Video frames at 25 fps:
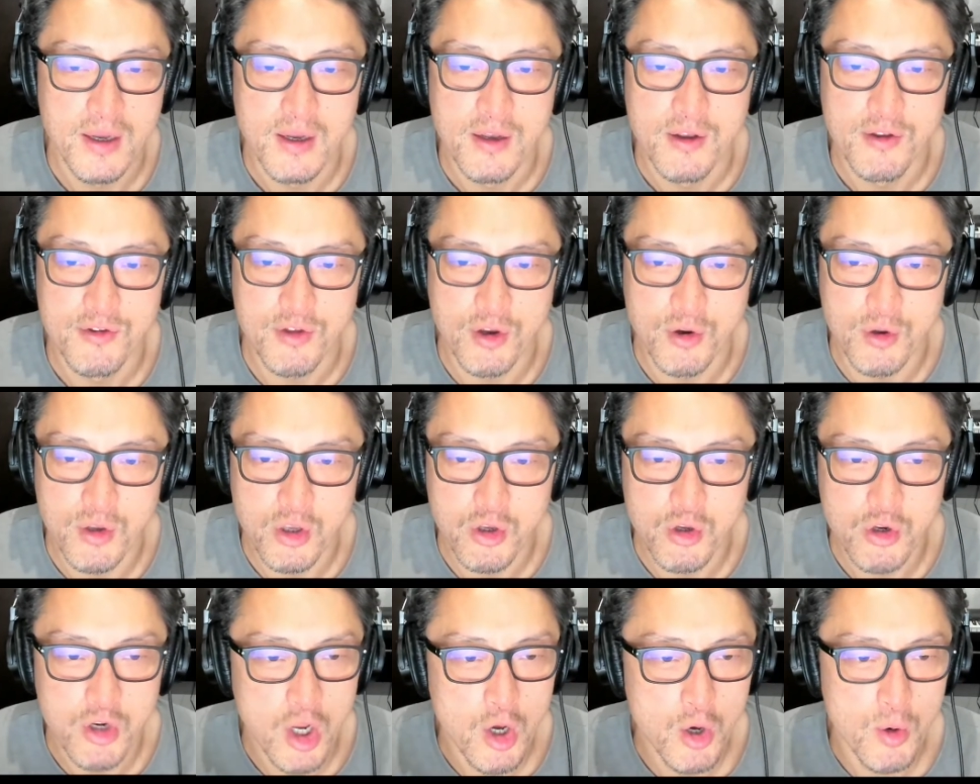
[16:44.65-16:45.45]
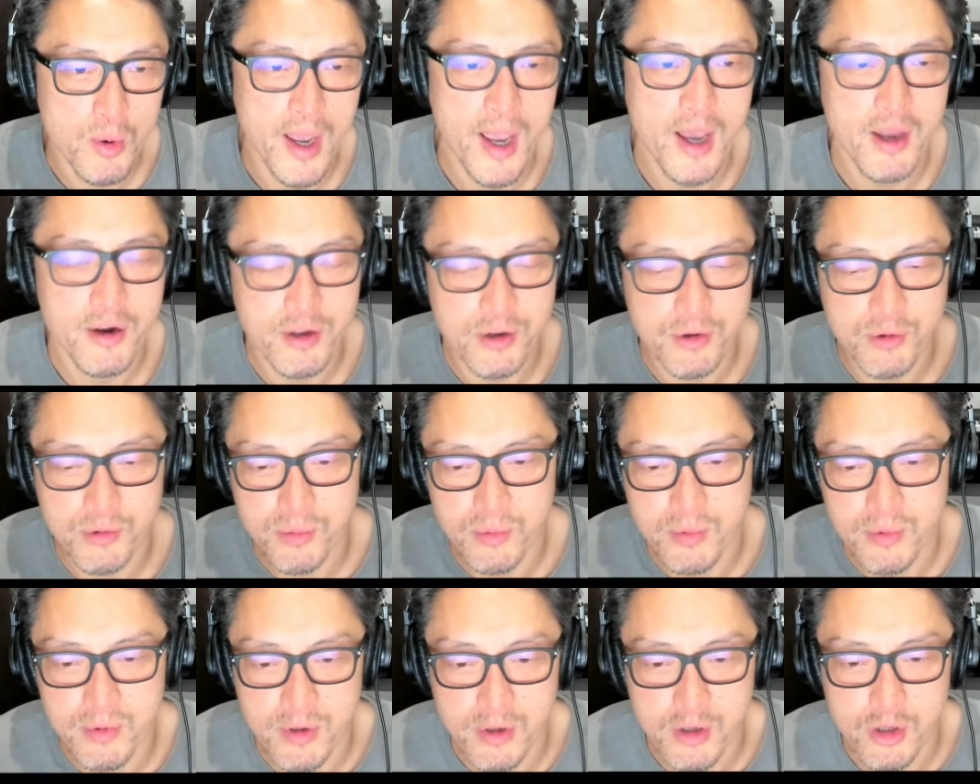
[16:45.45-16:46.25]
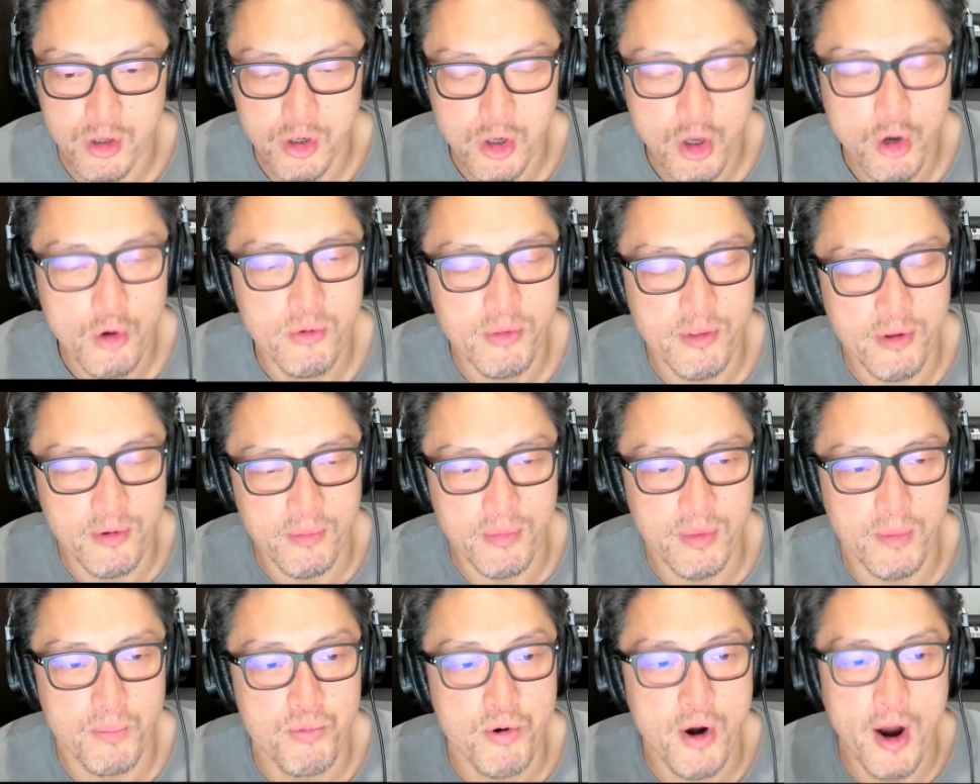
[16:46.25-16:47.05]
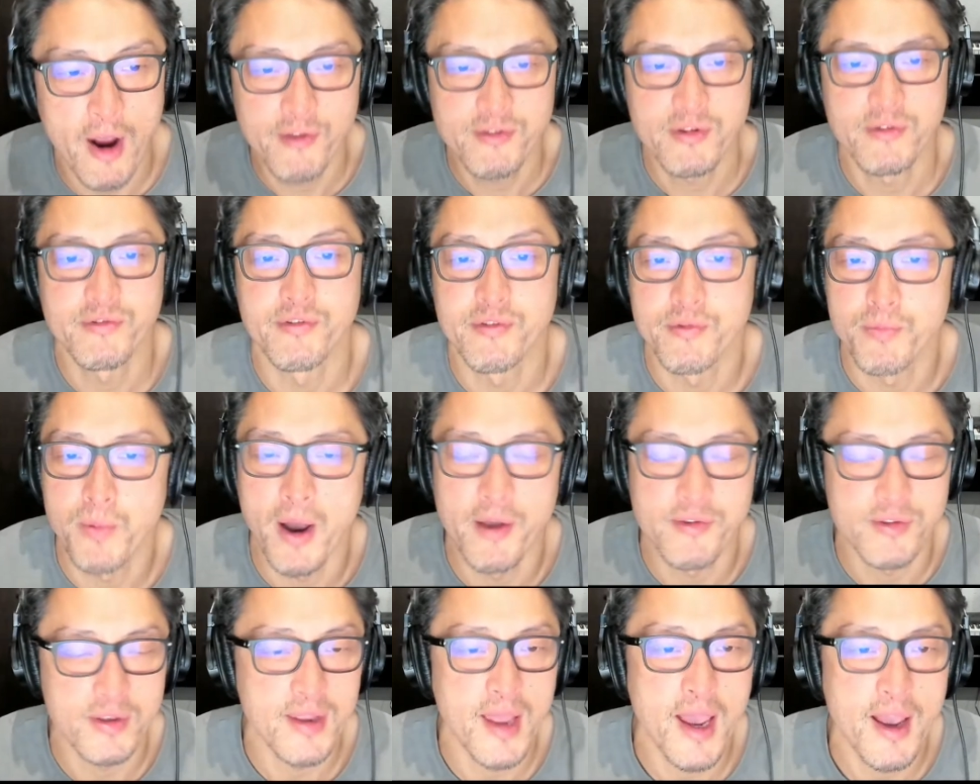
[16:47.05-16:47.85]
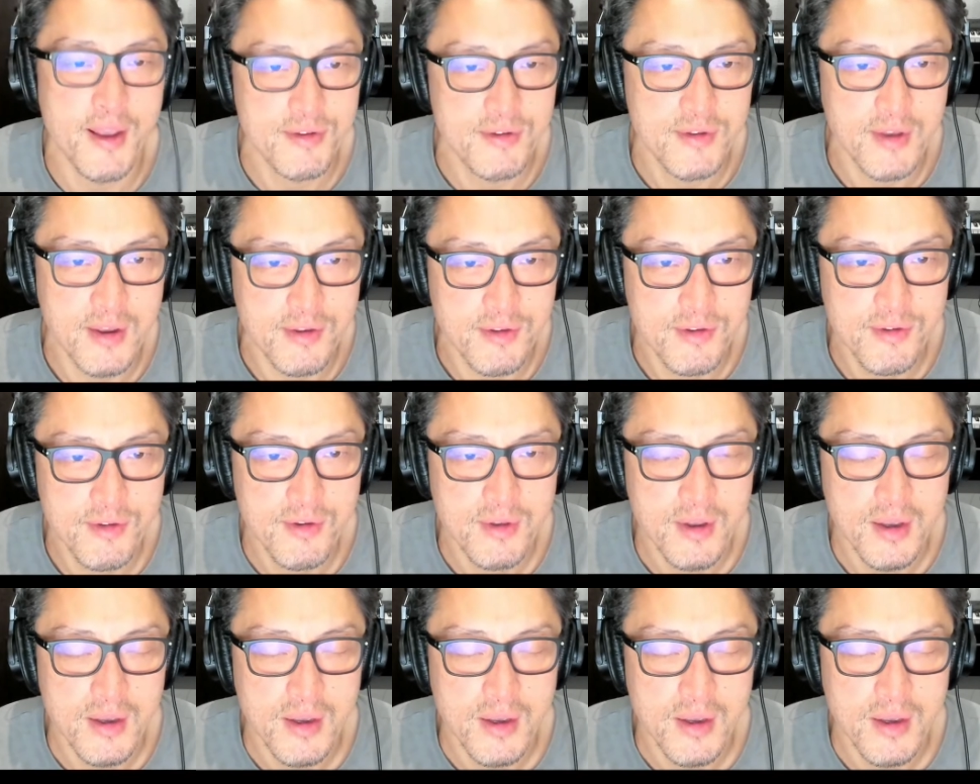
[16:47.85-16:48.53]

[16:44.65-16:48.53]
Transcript: So the process of depositing assets